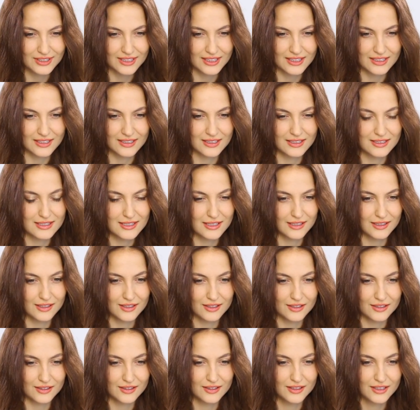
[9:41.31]
And
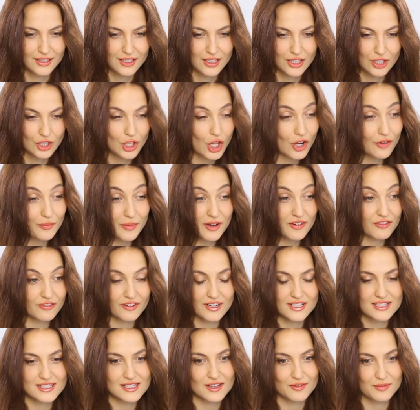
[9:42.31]
a lot of my
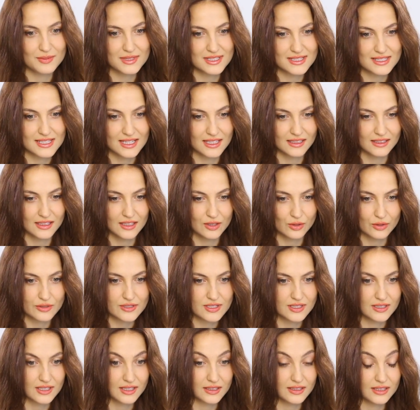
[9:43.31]
friends have been saying that
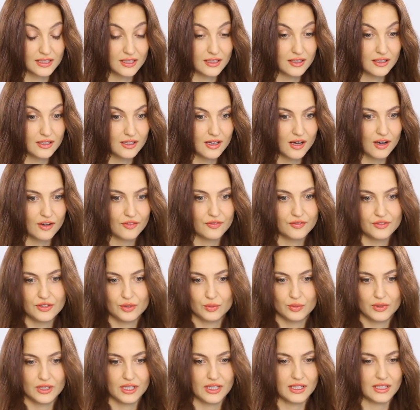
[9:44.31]
also, that they love
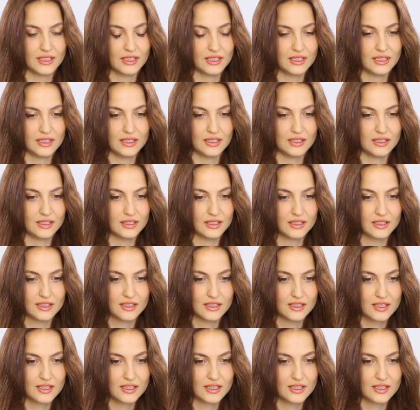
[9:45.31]
the way he